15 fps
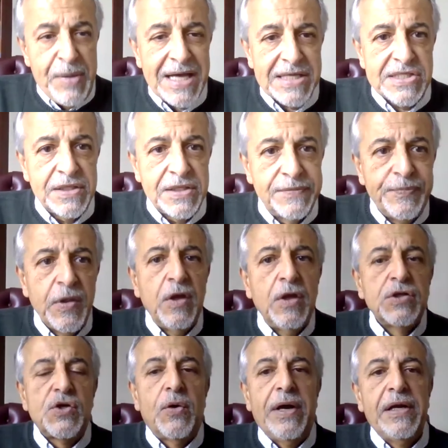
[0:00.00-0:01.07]
pass it.
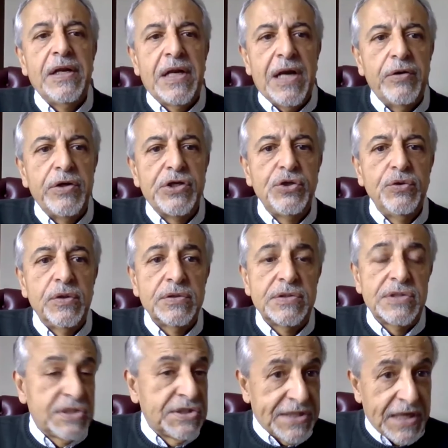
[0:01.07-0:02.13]
So I'd encourage you
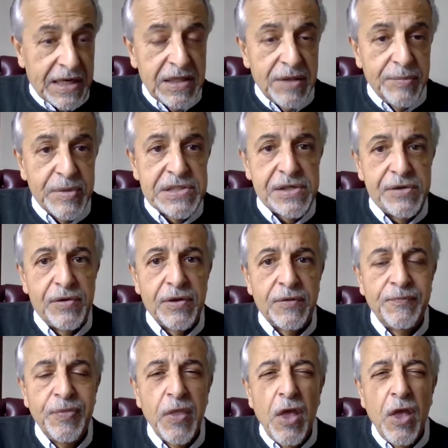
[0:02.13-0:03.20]
to study the
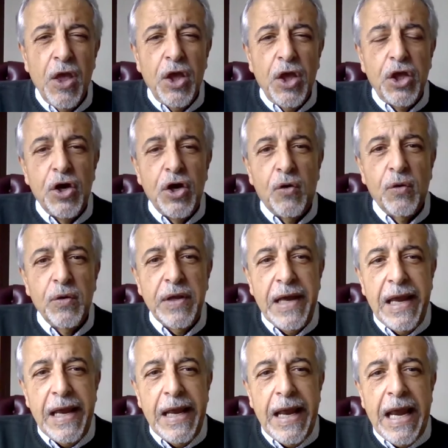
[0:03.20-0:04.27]
material.
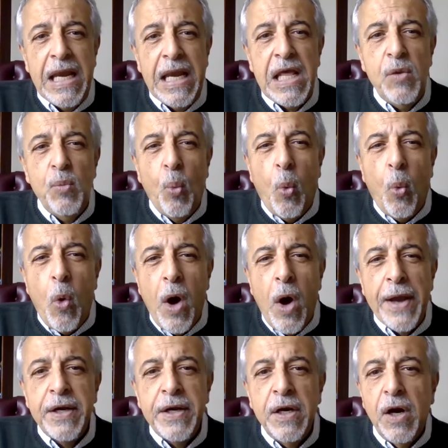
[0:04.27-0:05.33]
Any
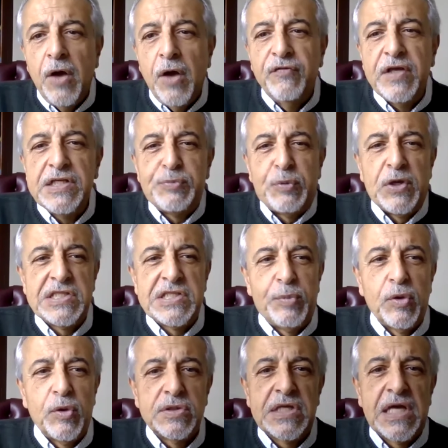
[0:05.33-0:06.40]
one of these
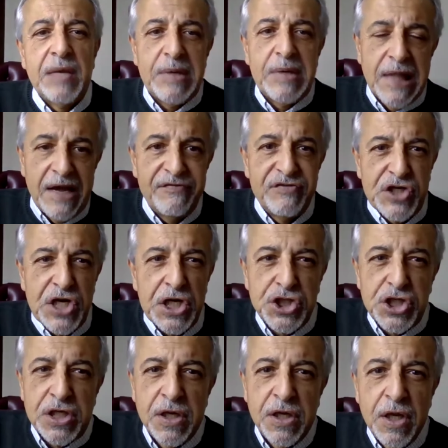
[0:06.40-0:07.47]
principles can be
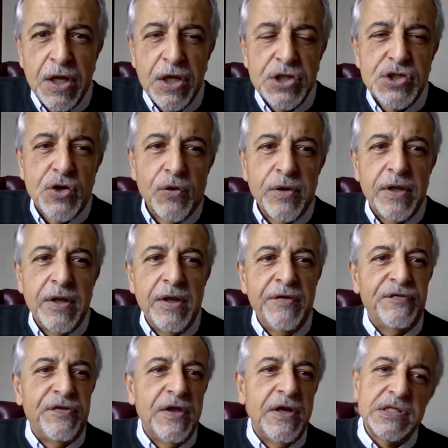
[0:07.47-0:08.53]
life-changing. So
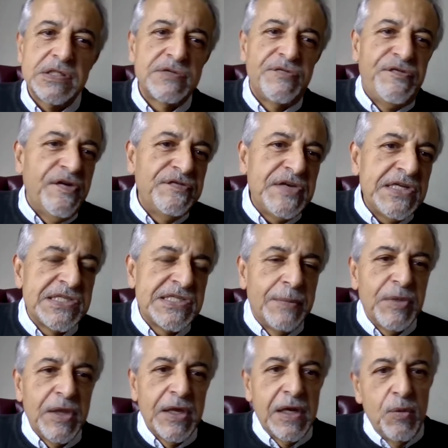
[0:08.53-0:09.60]
if there's 50
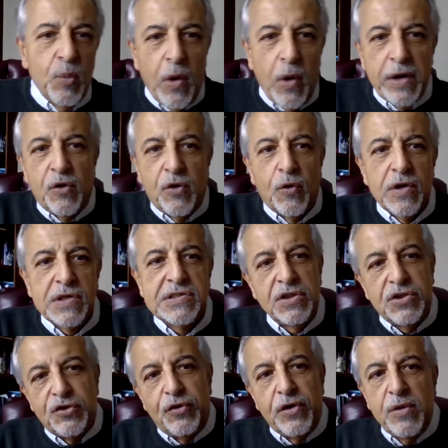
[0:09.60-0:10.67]
something in one course
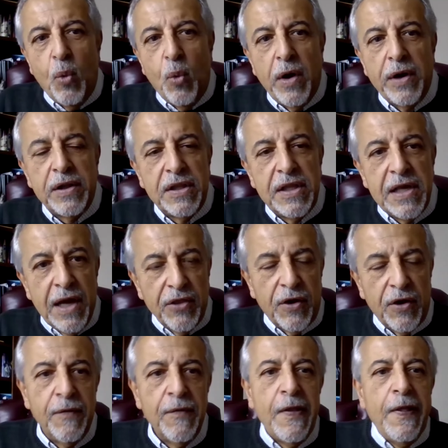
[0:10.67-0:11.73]
and 31 in the
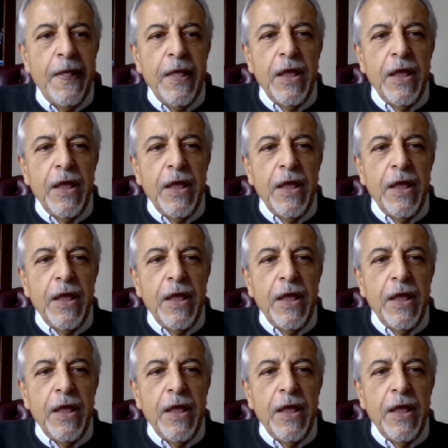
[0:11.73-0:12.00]
other,